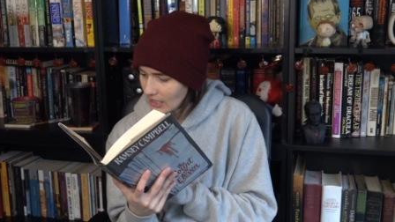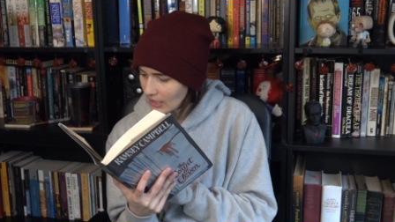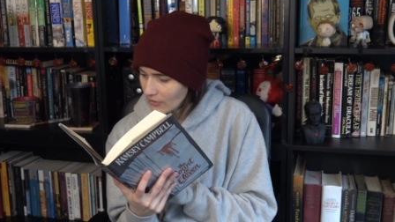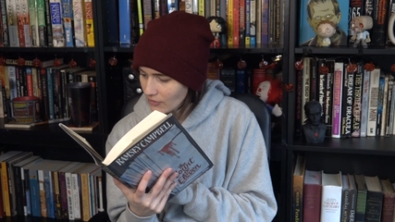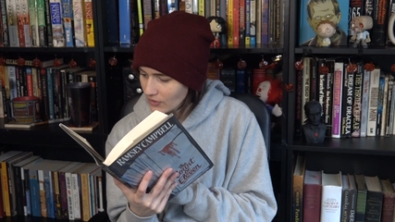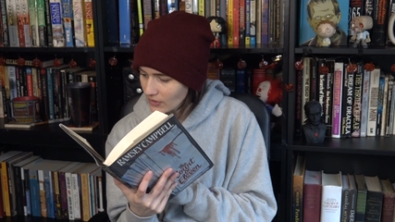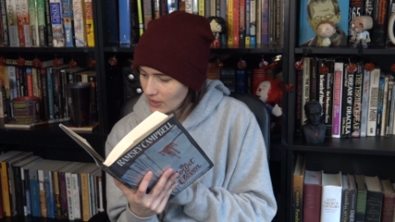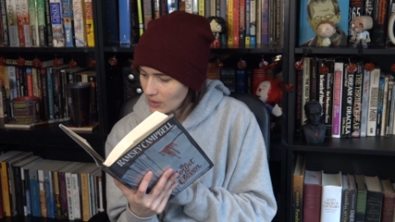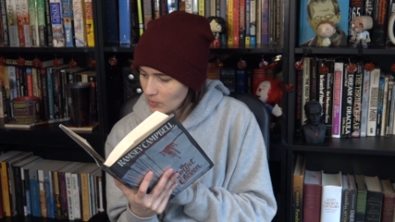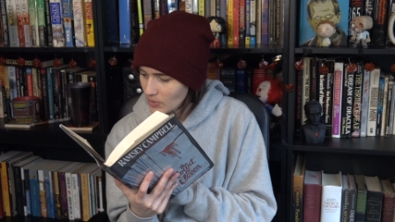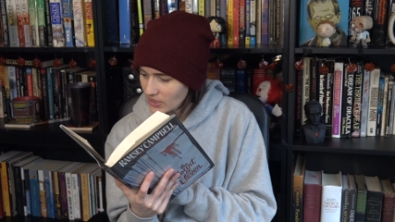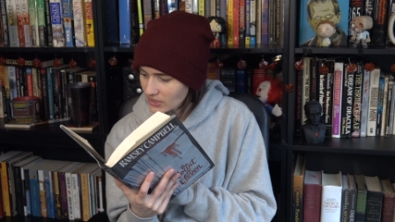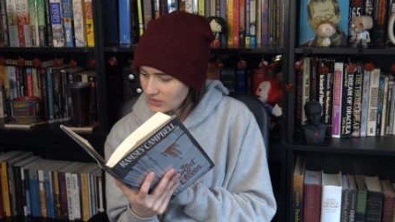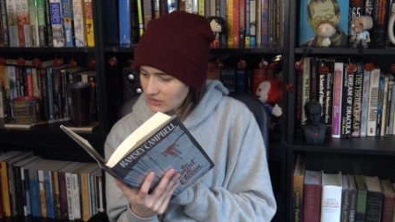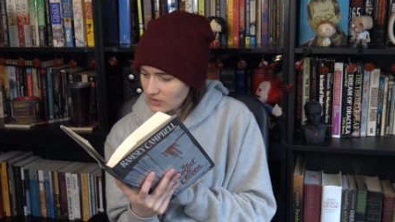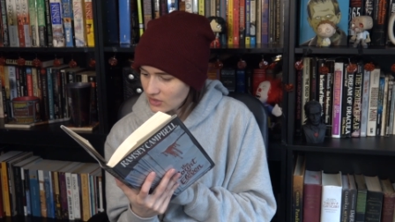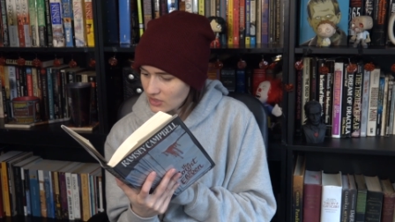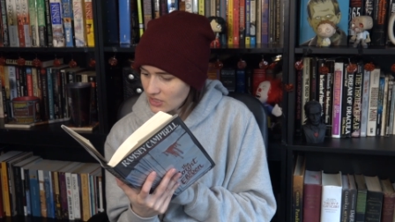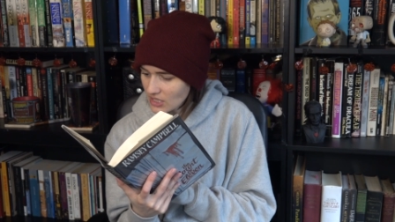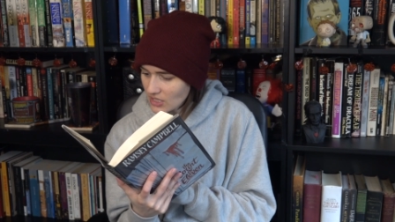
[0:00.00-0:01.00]
Carefully, he picks
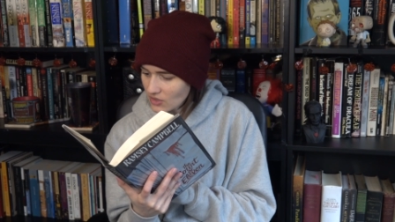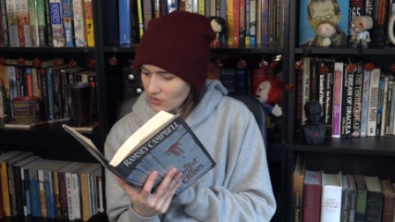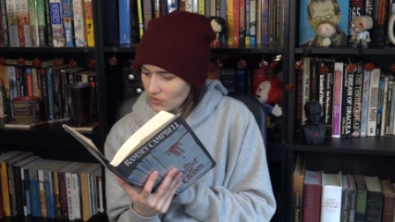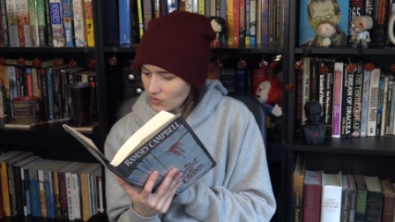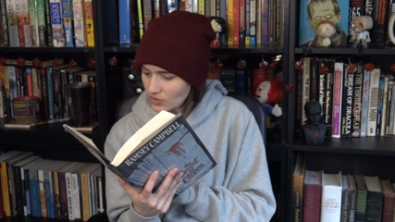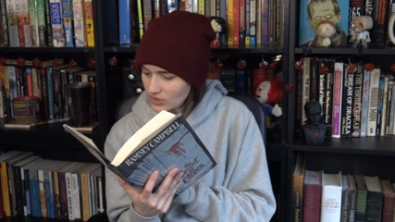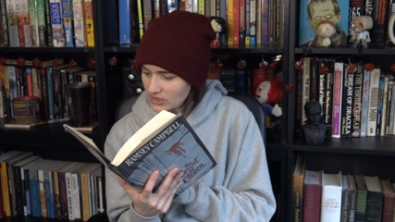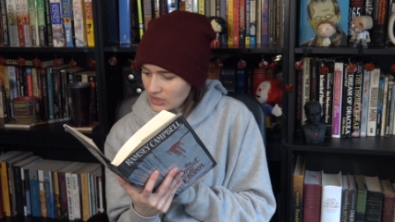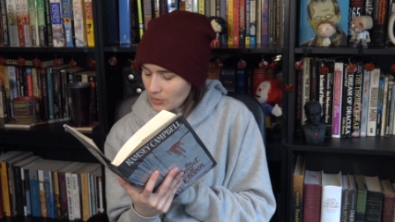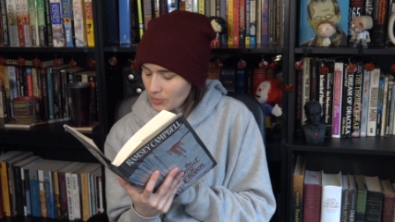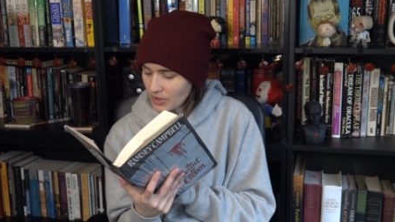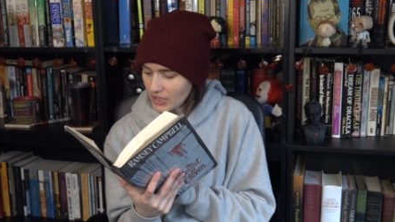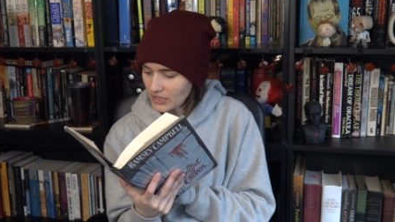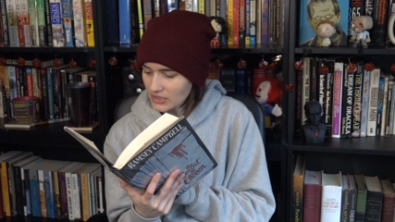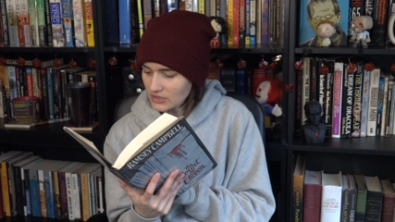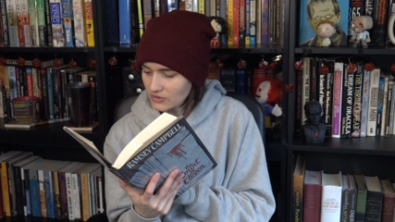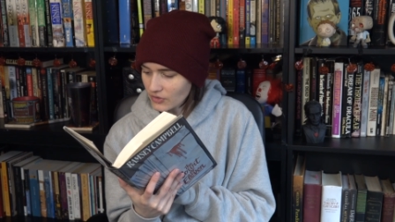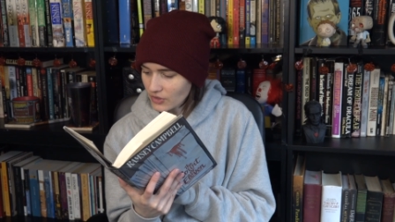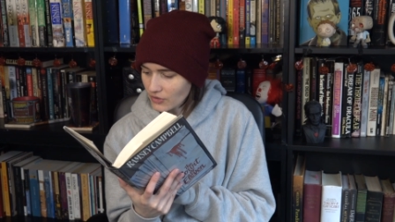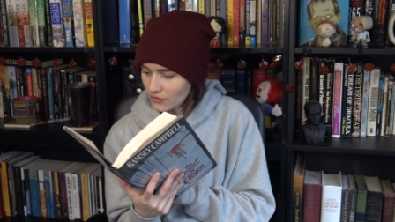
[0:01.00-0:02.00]
13
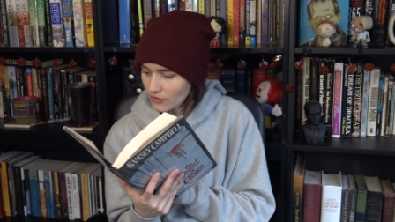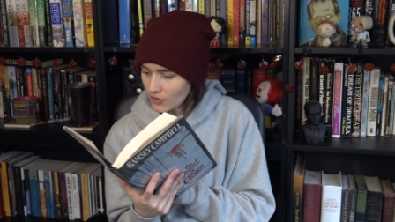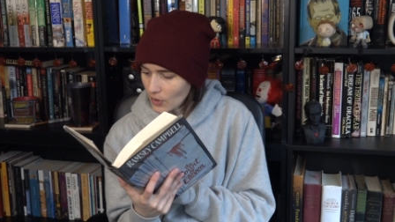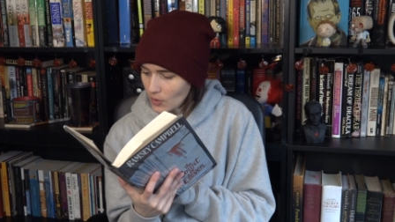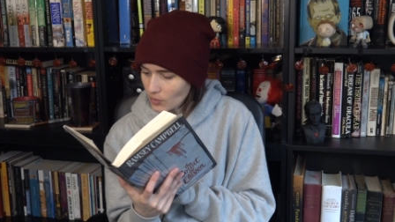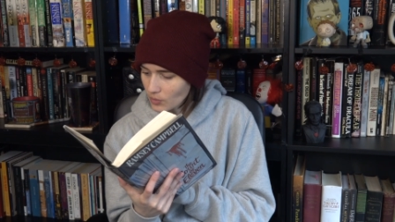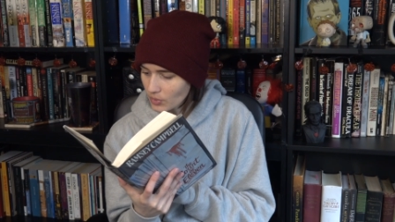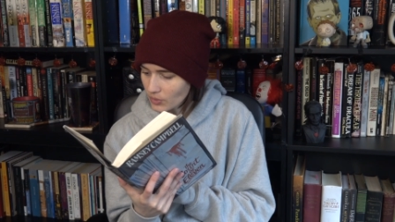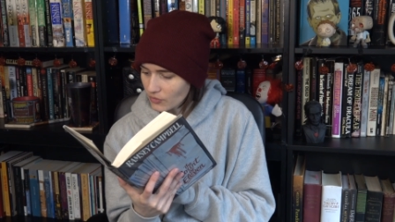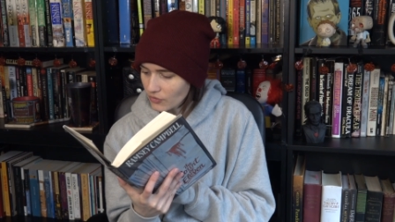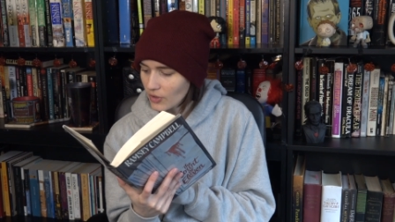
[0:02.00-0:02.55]
recipients the phone,